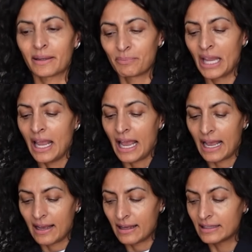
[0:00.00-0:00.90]
it.
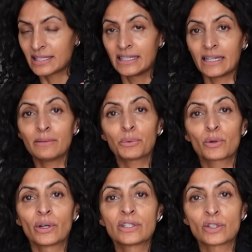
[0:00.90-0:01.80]
Today, we're
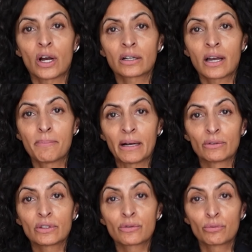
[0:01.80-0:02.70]
going to talk
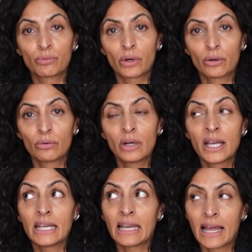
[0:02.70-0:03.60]
about the Row
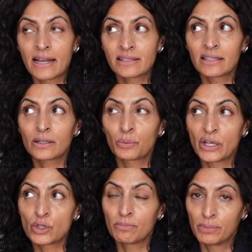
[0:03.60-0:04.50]
Elastic
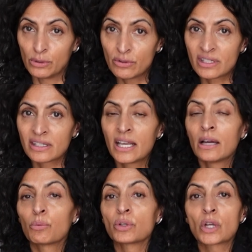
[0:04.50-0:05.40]
Ranger boots.
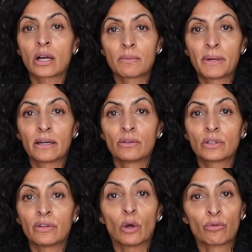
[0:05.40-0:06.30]
We'll talk about
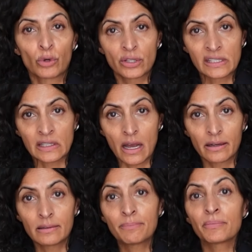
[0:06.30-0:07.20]
the overall
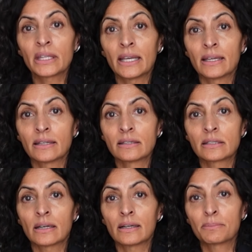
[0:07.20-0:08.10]
style and
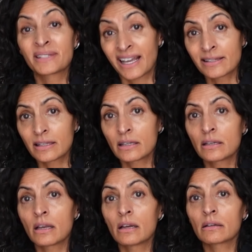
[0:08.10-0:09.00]

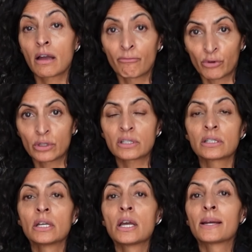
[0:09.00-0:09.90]
sizing,
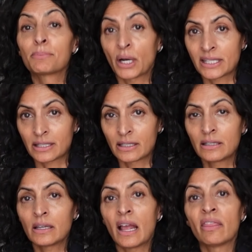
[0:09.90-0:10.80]
comfort,
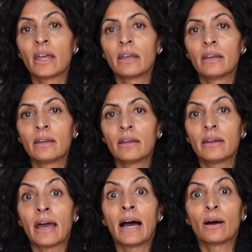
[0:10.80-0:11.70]
pricing, and then
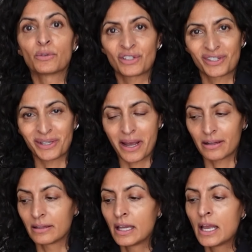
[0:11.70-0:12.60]
how to style.